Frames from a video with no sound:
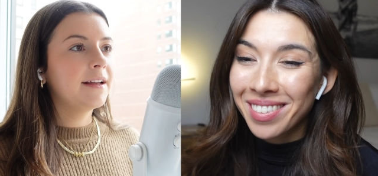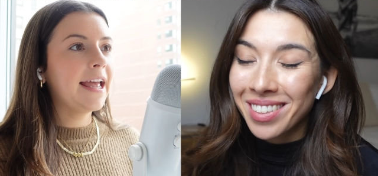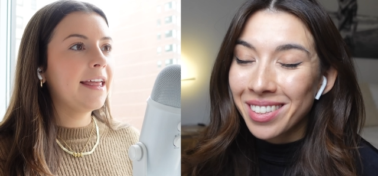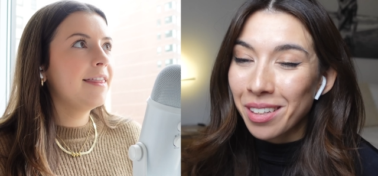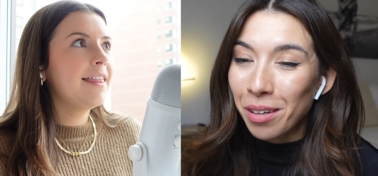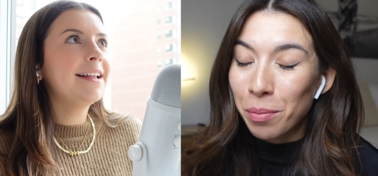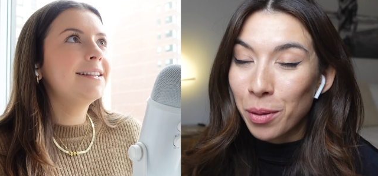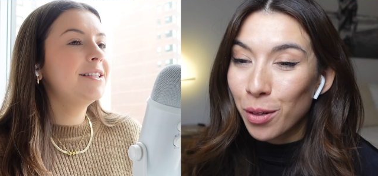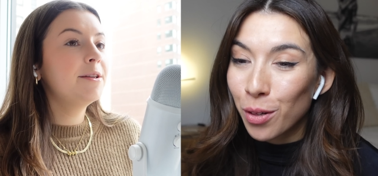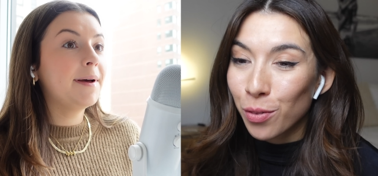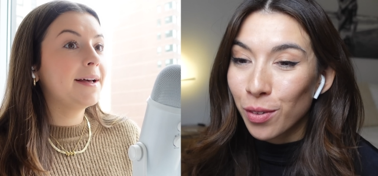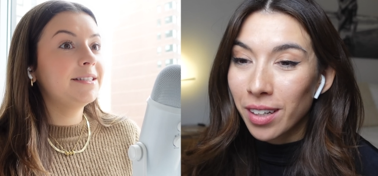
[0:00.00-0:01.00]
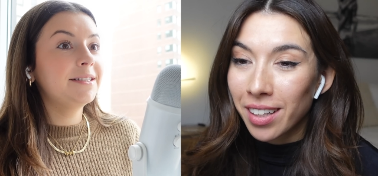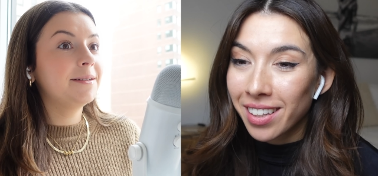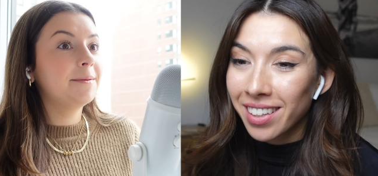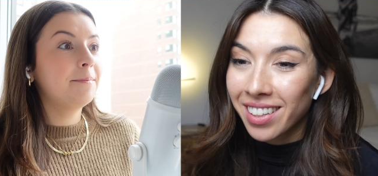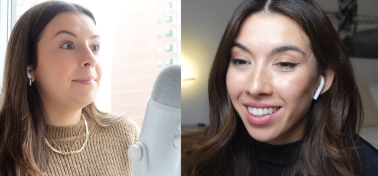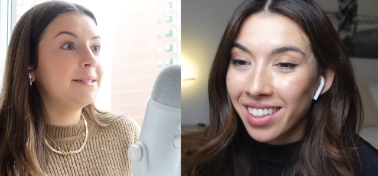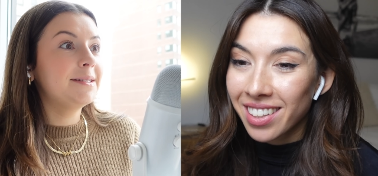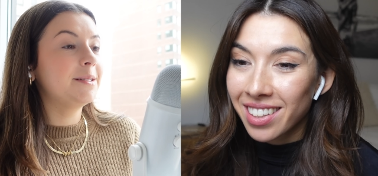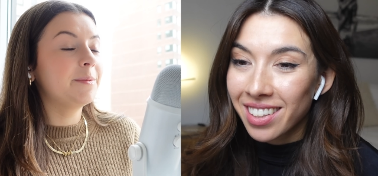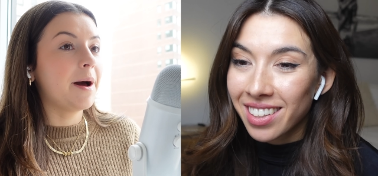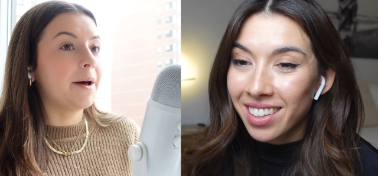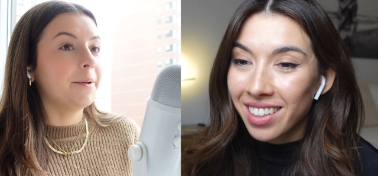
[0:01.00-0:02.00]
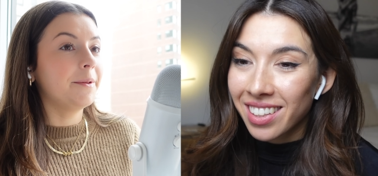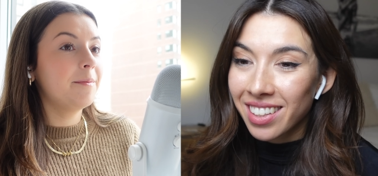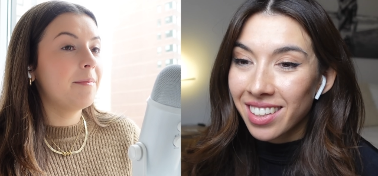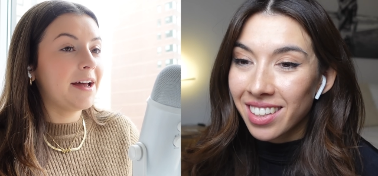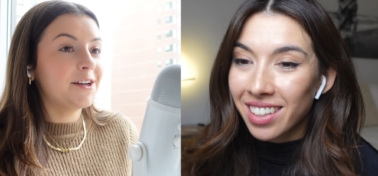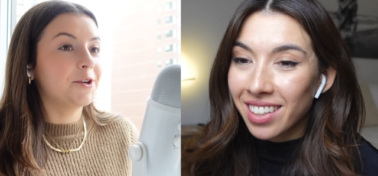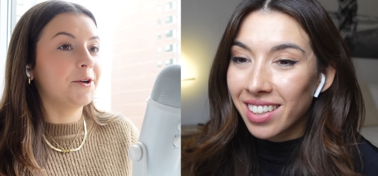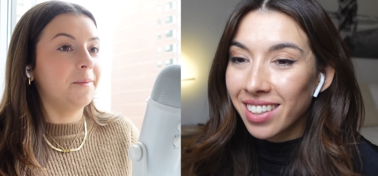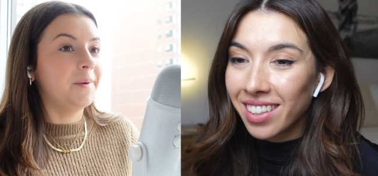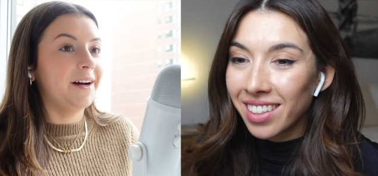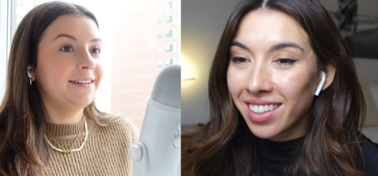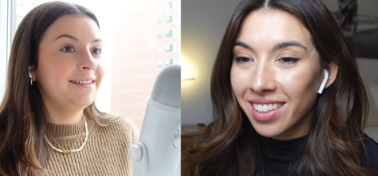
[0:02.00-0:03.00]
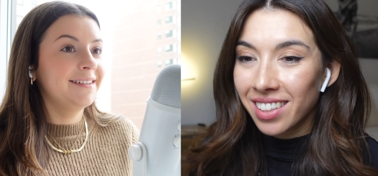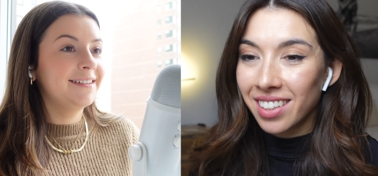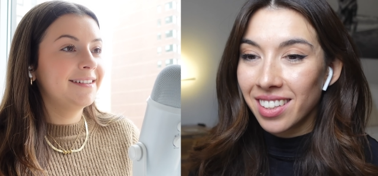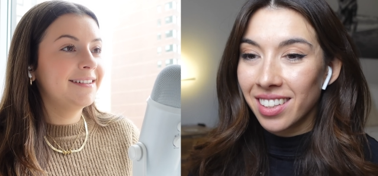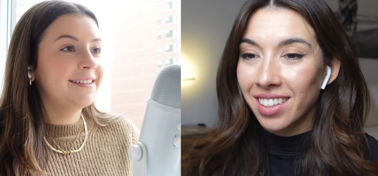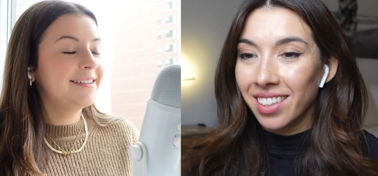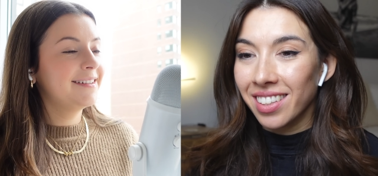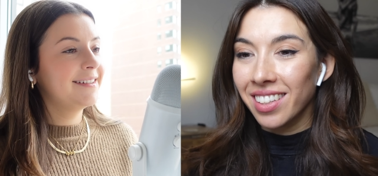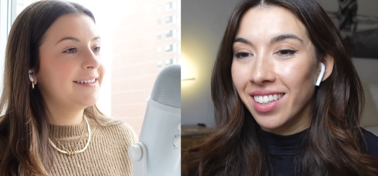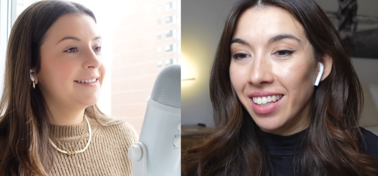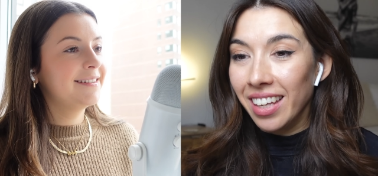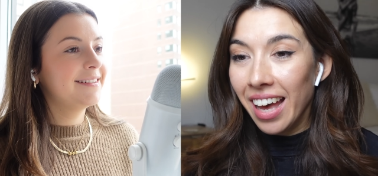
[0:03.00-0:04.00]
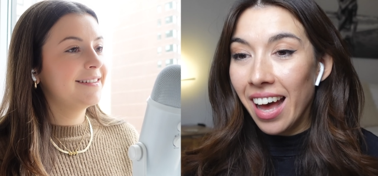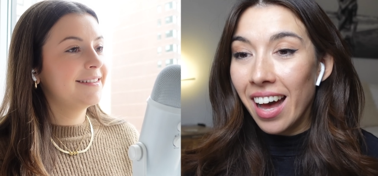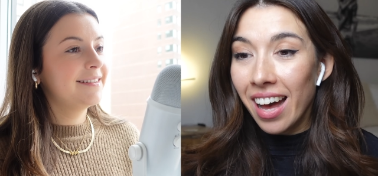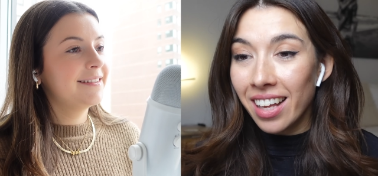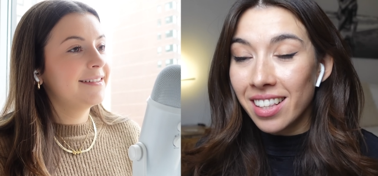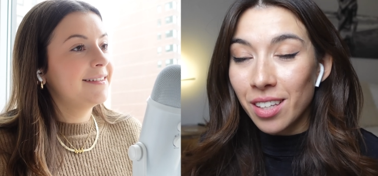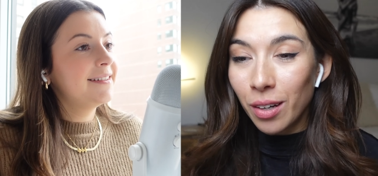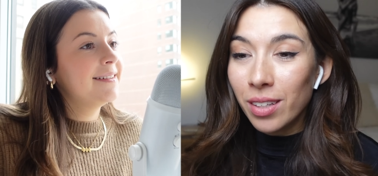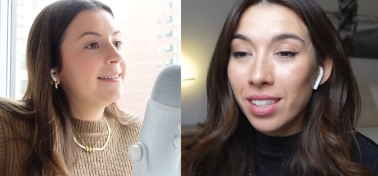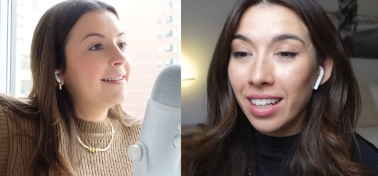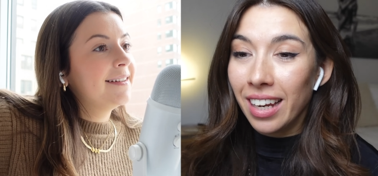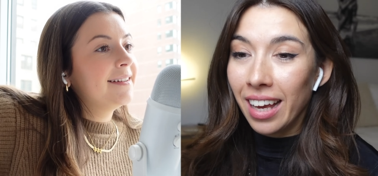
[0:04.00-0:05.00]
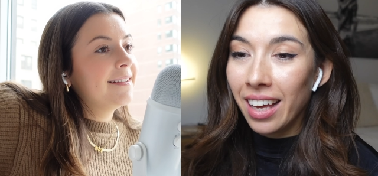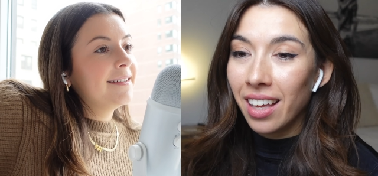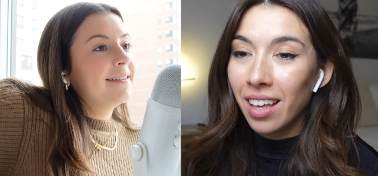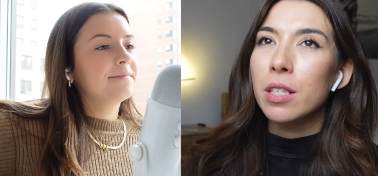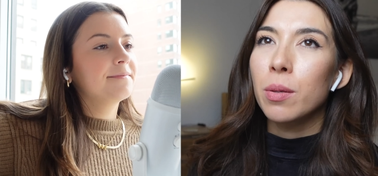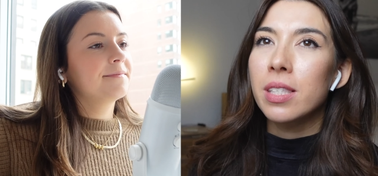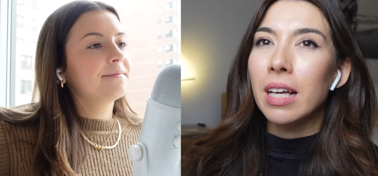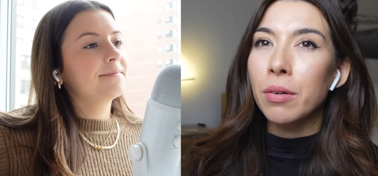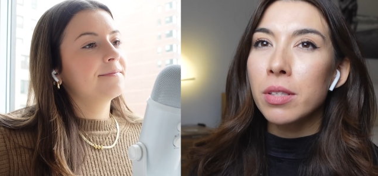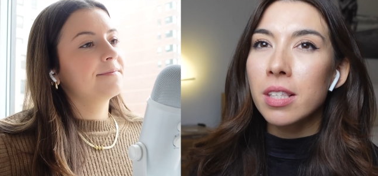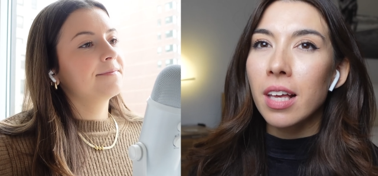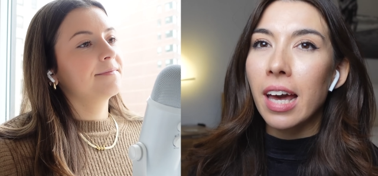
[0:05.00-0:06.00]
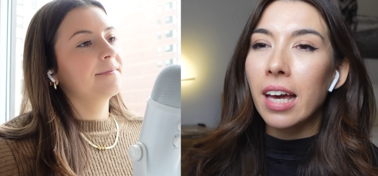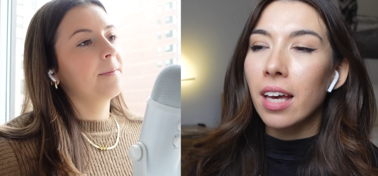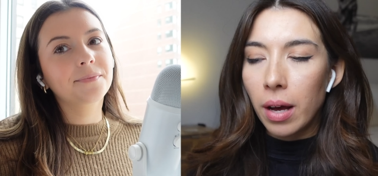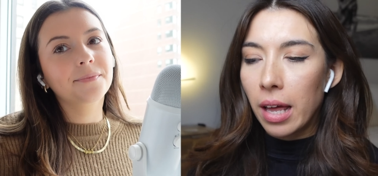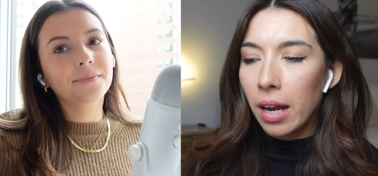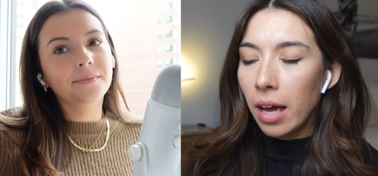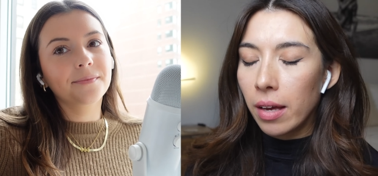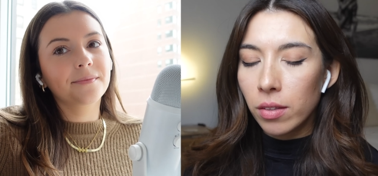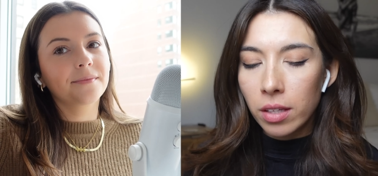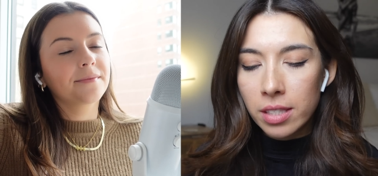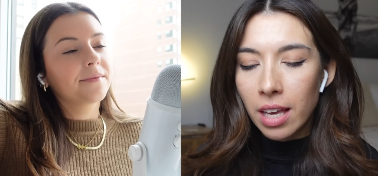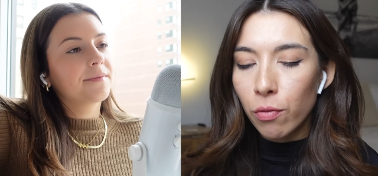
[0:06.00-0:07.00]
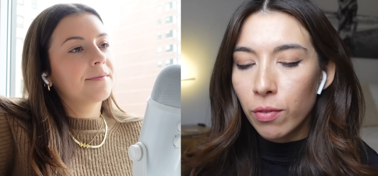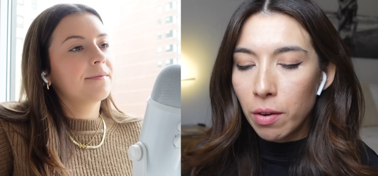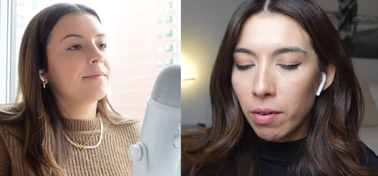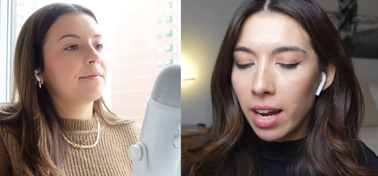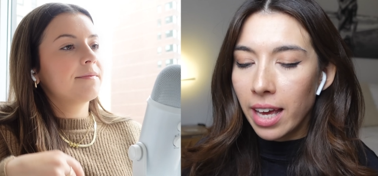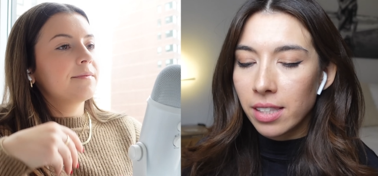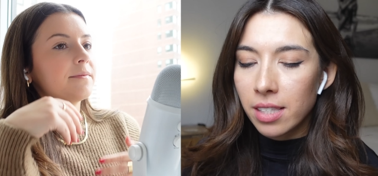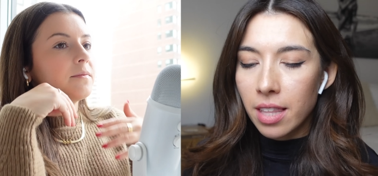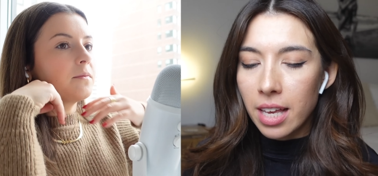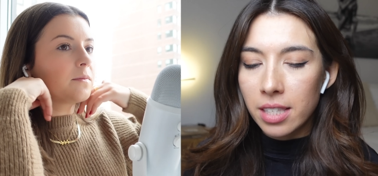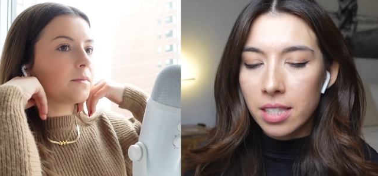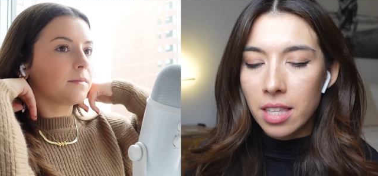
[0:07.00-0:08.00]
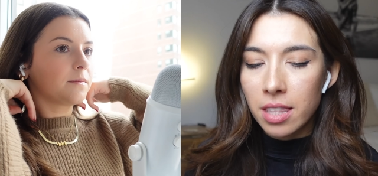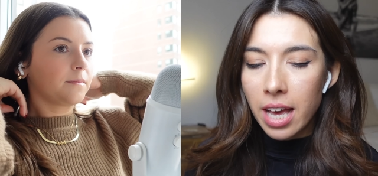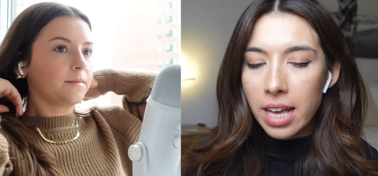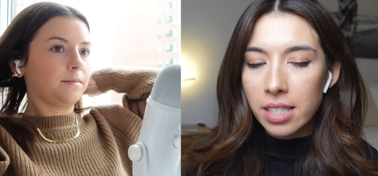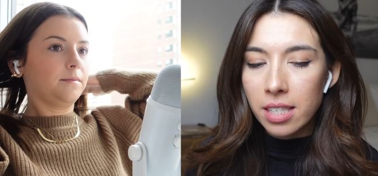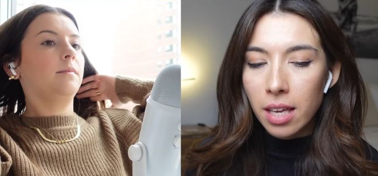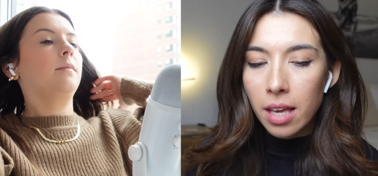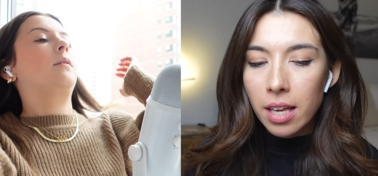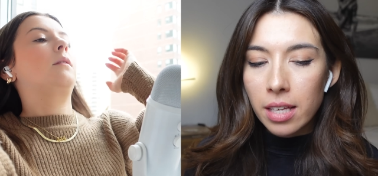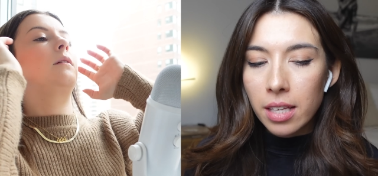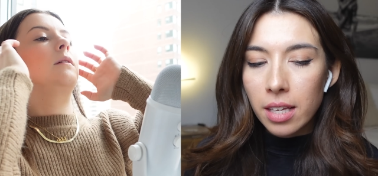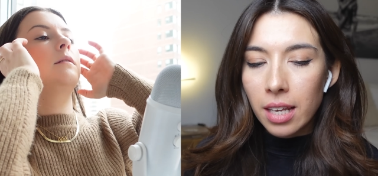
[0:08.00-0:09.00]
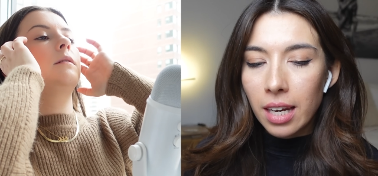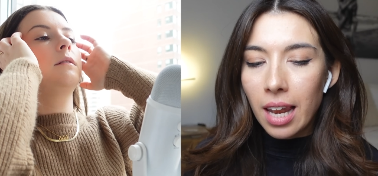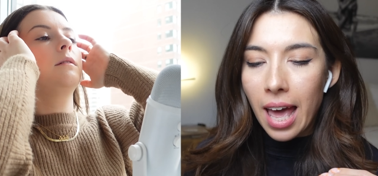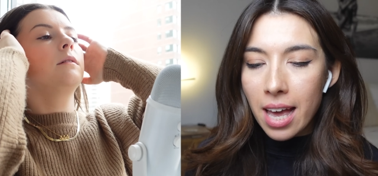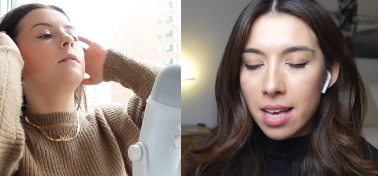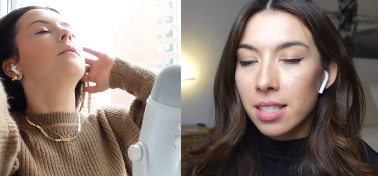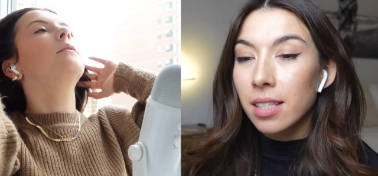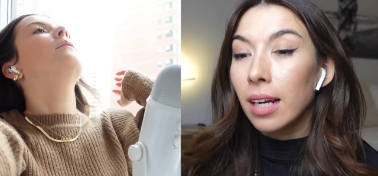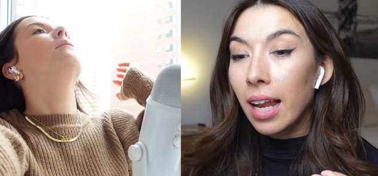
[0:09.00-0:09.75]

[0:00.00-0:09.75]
Speaker 1: so that's beautiful. the best business model, the magical one.
Speaker 2: Yeah, totally. So it sounds like, and I can definitely relate to this, that there's layers and